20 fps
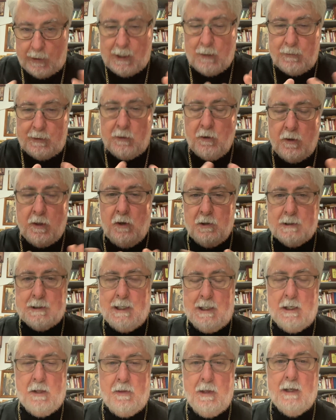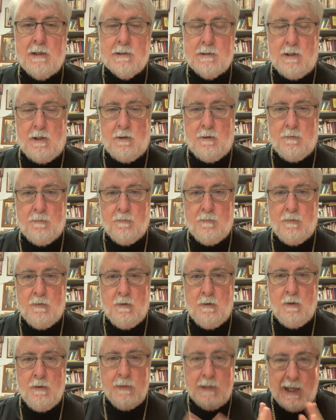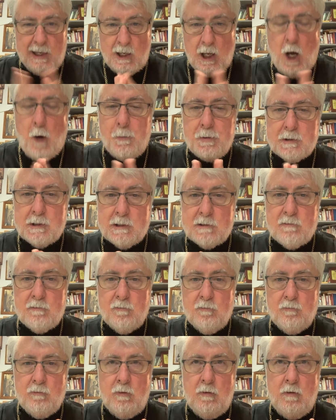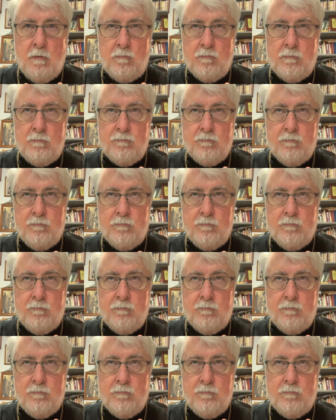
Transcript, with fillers: we can do those kind of things though. That helps us re